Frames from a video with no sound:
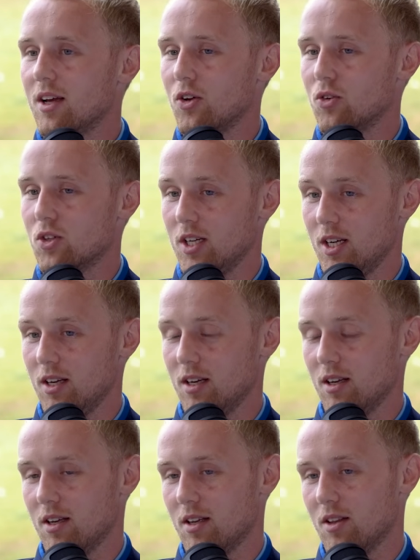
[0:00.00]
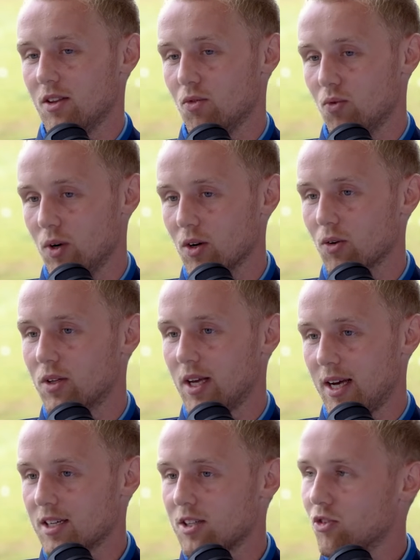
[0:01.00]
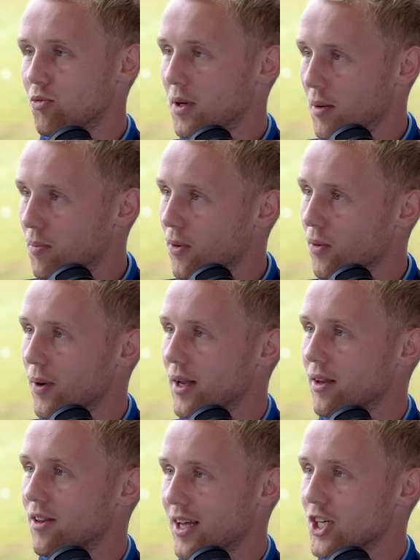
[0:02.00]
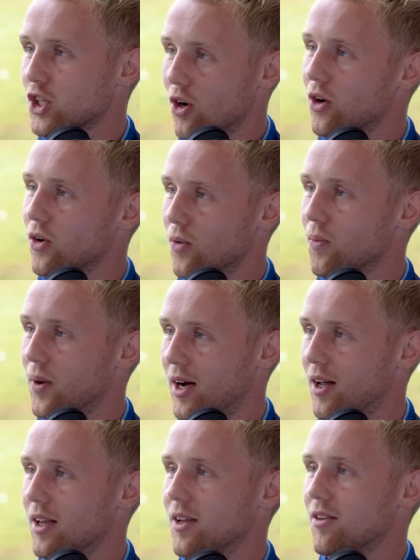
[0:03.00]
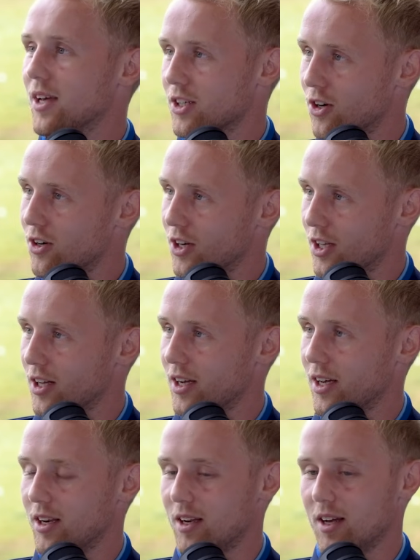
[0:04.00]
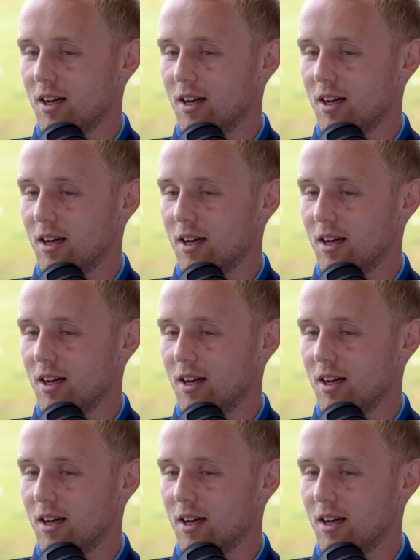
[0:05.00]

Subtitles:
you see the real test of people, when things aren't going well and things aren't clicking,